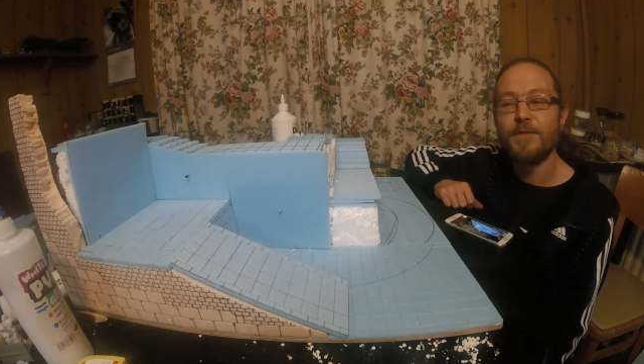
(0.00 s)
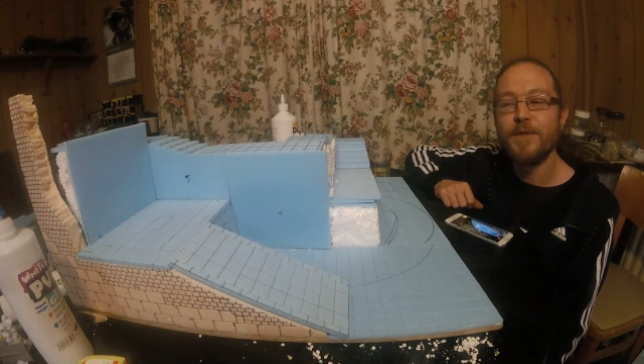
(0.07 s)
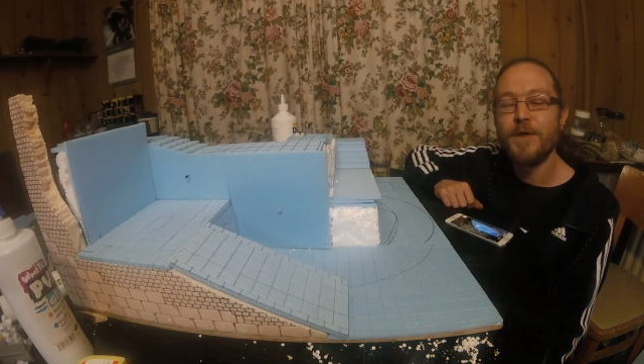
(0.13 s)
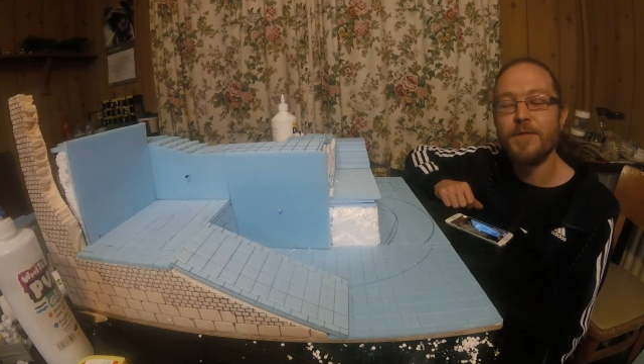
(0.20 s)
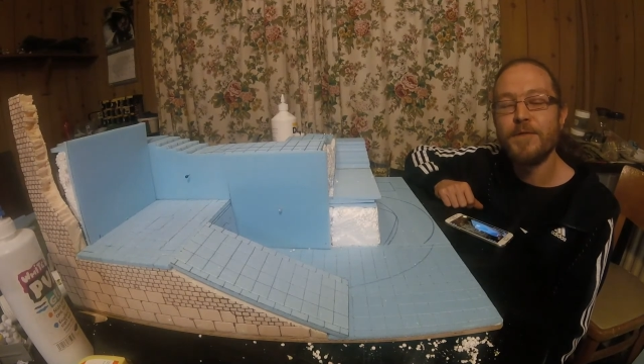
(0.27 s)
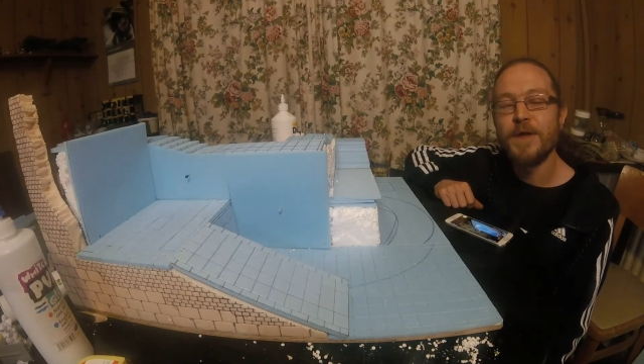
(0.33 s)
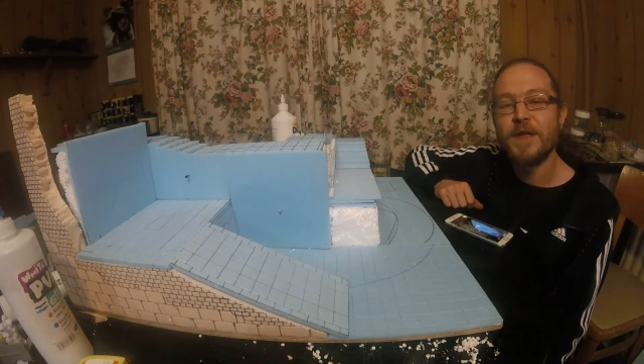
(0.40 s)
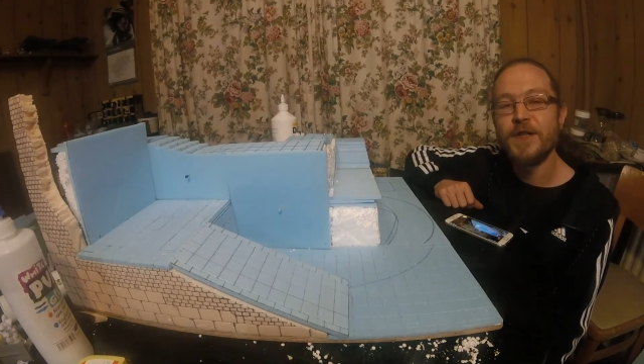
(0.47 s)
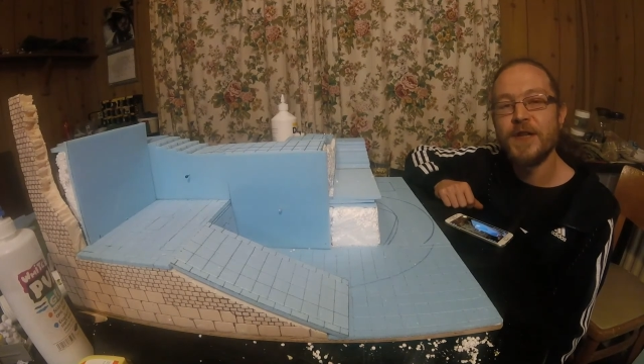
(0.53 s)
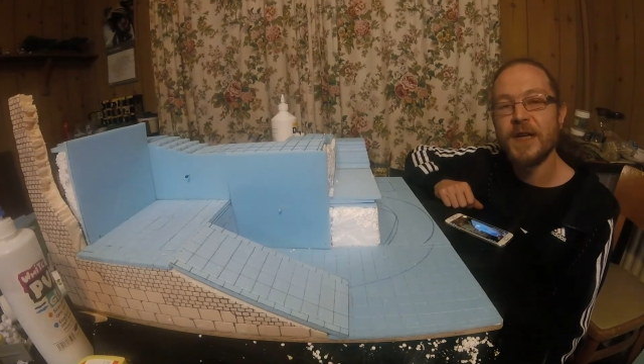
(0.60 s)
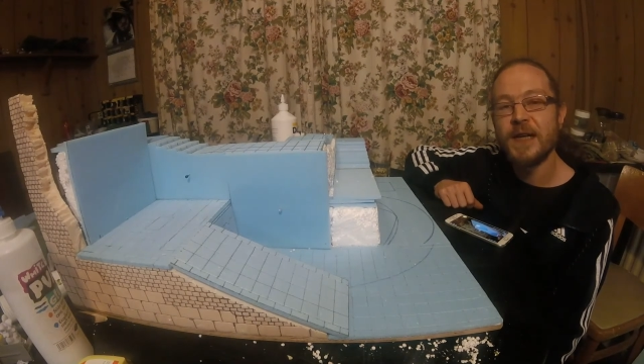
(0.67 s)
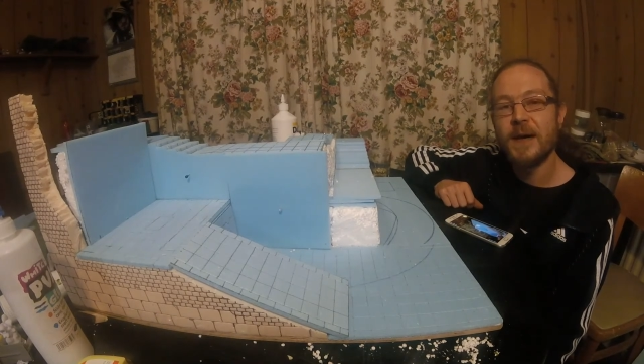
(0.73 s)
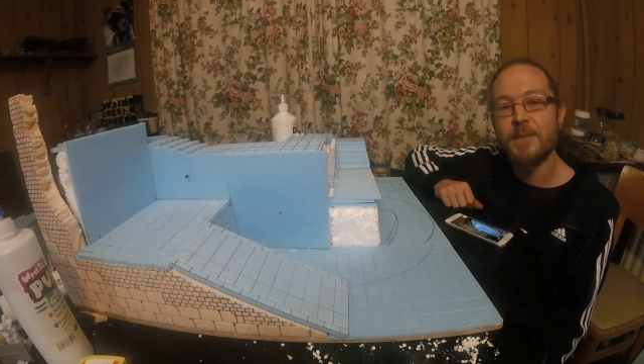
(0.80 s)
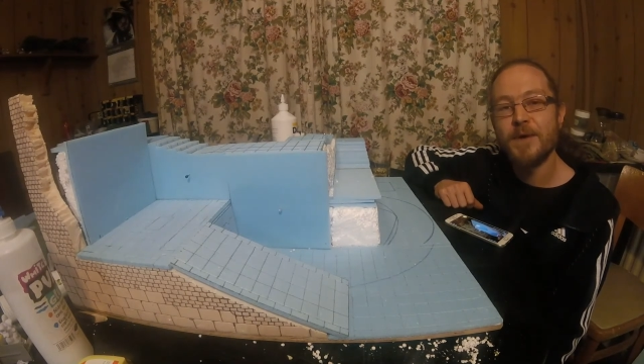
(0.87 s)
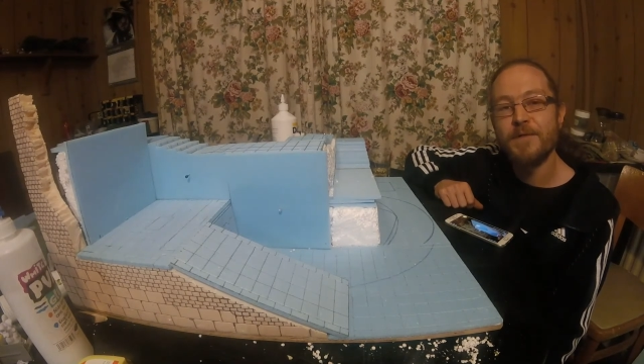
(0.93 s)
Feel free to
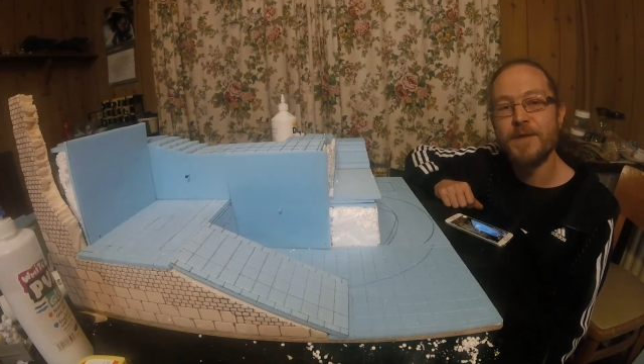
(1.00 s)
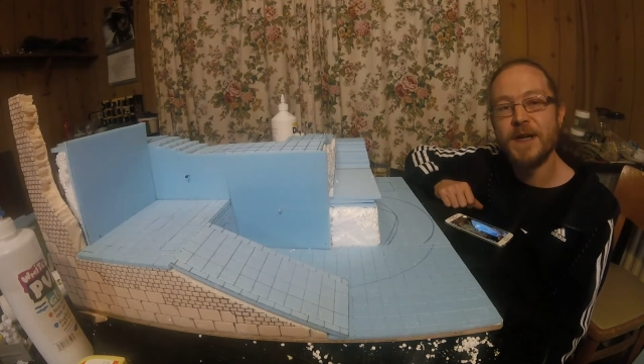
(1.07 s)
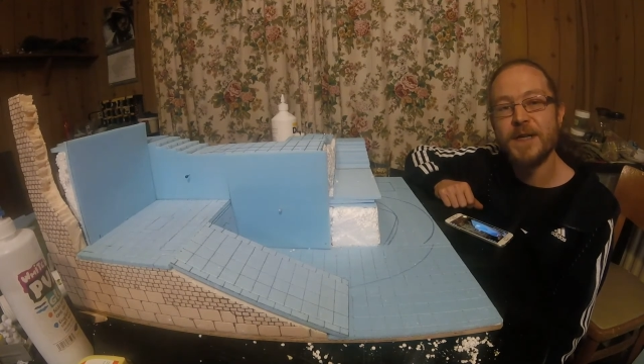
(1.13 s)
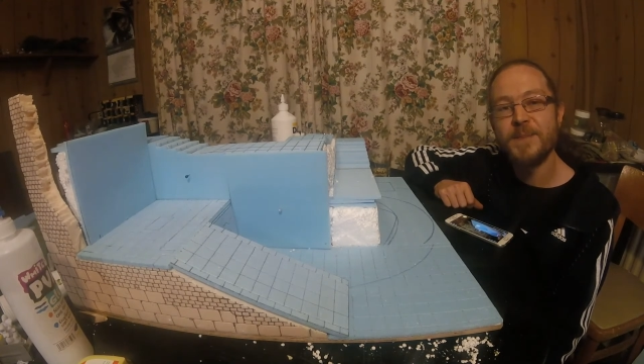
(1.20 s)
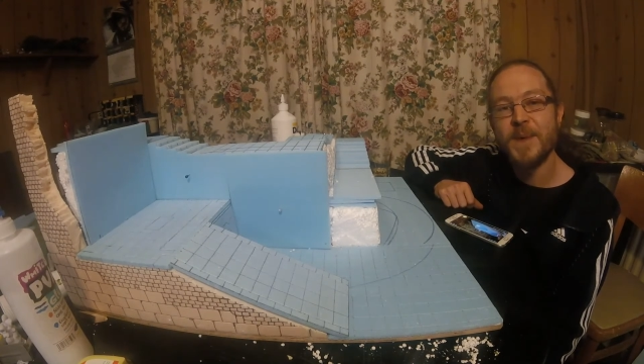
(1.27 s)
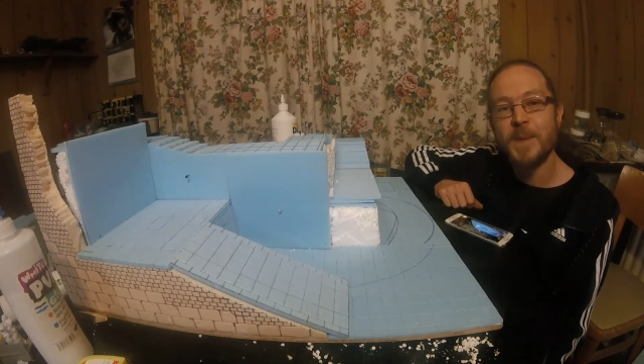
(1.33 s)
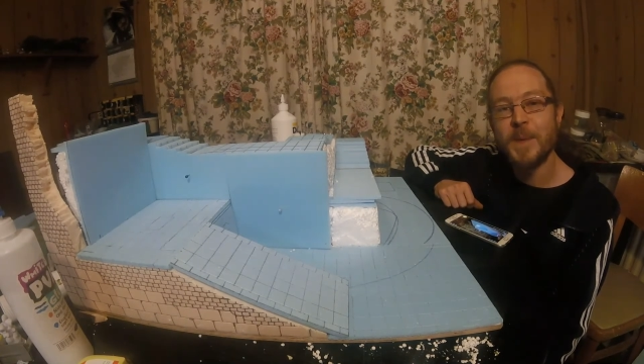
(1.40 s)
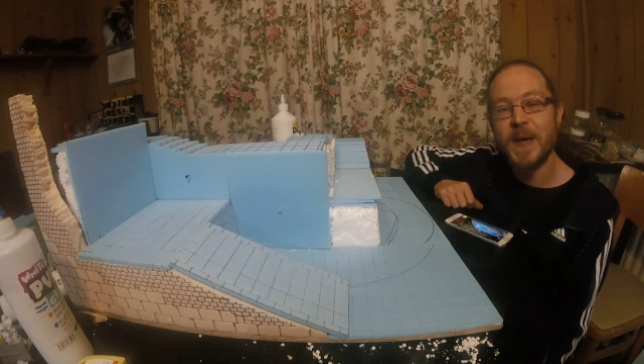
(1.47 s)
check out my Facebook